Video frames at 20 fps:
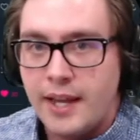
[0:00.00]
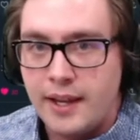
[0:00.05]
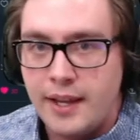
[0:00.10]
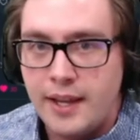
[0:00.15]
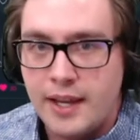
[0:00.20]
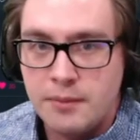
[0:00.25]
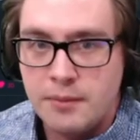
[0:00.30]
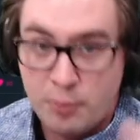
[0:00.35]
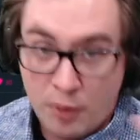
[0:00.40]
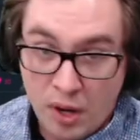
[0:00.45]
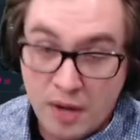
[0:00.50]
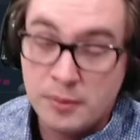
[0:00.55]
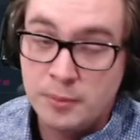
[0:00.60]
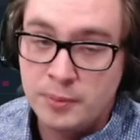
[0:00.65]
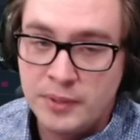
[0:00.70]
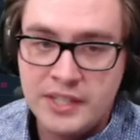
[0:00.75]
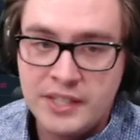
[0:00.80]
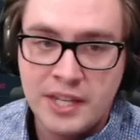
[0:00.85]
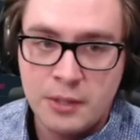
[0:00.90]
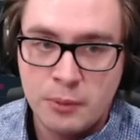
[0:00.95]
And
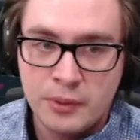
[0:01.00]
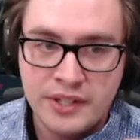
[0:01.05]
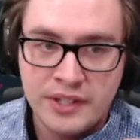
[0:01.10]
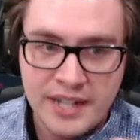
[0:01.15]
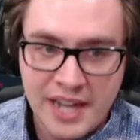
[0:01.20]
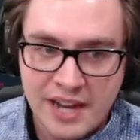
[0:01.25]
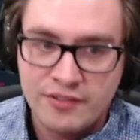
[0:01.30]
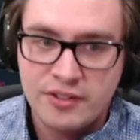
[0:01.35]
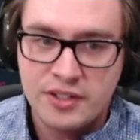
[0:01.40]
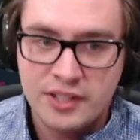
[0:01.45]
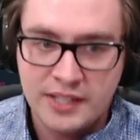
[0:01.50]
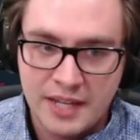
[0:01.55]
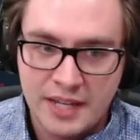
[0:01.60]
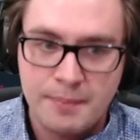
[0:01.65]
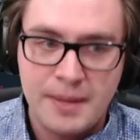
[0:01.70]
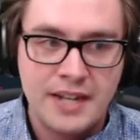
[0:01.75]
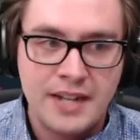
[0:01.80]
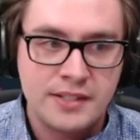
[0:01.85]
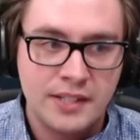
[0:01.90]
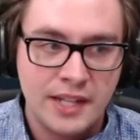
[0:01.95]
probably they will never get
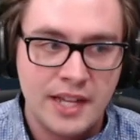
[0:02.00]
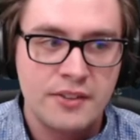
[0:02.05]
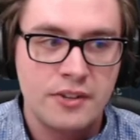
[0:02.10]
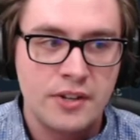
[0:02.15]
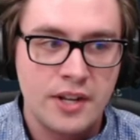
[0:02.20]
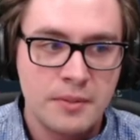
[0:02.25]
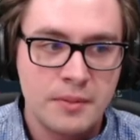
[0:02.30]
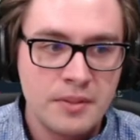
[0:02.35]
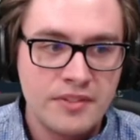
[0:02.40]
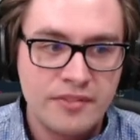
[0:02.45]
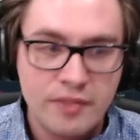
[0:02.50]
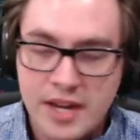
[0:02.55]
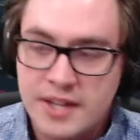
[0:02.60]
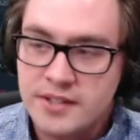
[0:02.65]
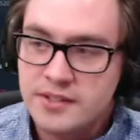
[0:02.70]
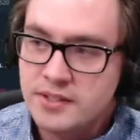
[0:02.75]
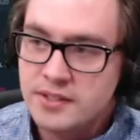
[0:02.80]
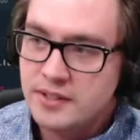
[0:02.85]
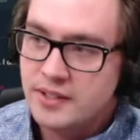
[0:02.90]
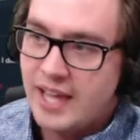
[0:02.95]
back together and be
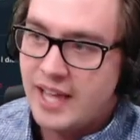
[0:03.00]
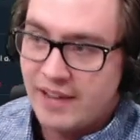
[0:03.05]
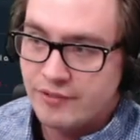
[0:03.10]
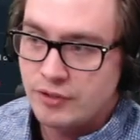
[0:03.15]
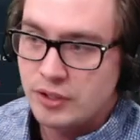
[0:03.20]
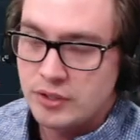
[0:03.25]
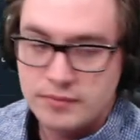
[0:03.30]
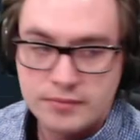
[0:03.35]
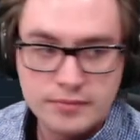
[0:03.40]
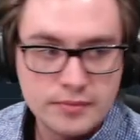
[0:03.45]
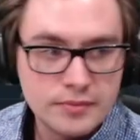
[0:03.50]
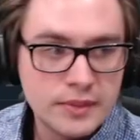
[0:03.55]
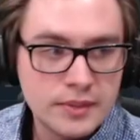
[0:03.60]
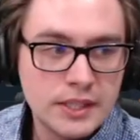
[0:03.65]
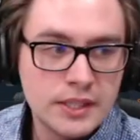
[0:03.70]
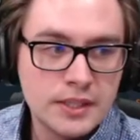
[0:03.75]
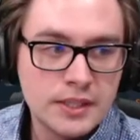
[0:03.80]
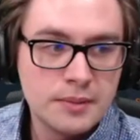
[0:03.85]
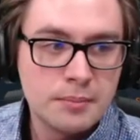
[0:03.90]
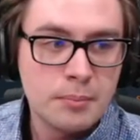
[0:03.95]
friends ever.
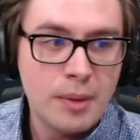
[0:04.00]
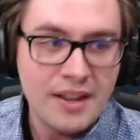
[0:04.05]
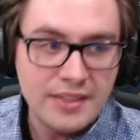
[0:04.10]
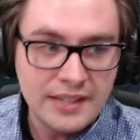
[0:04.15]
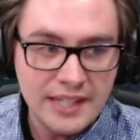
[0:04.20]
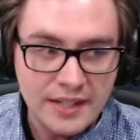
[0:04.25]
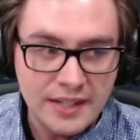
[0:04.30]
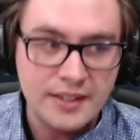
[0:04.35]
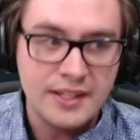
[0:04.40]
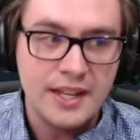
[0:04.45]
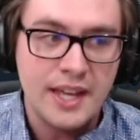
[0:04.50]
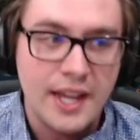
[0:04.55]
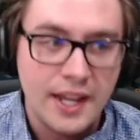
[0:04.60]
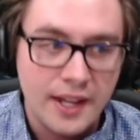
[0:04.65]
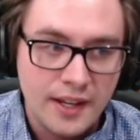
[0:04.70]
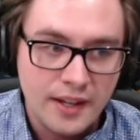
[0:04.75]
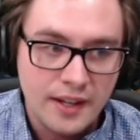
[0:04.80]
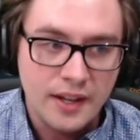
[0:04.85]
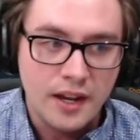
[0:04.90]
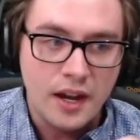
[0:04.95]
But at the end of the day,
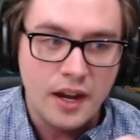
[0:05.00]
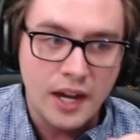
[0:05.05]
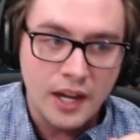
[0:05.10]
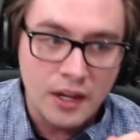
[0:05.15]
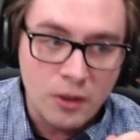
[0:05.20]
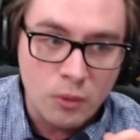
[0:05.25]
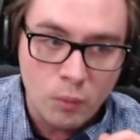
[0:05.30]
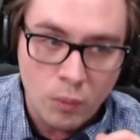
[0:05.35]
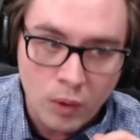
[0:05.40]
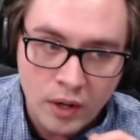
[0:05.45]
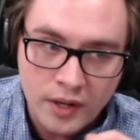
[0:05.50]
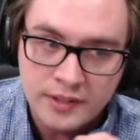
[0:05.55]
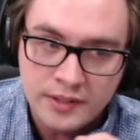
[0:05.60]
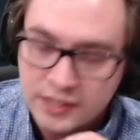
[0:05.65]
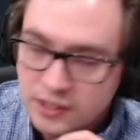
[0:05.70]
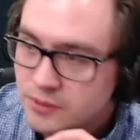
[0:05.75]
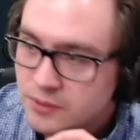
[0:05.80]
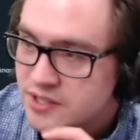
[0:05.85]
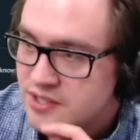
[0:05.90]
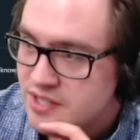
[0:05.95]
I don't want to deal
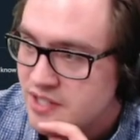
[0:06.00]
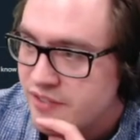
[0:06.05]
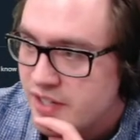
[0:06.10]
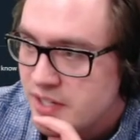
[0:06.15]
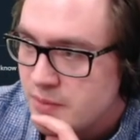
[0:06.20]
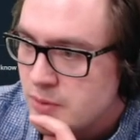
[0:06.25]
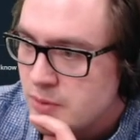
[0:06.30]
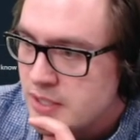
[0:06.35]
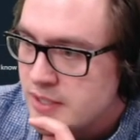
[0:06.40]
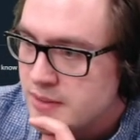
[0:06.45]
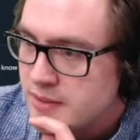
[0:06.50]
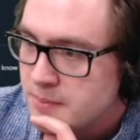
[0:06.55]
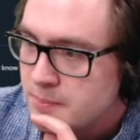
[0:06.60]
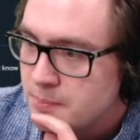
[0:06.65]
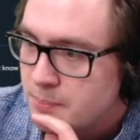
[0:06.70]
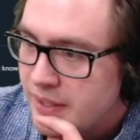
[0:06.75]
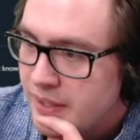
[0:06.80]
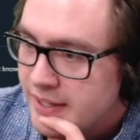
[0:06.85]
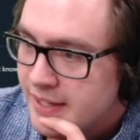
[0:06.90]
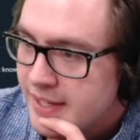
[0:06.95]
with this stuff anymore.
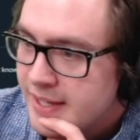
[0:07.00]
But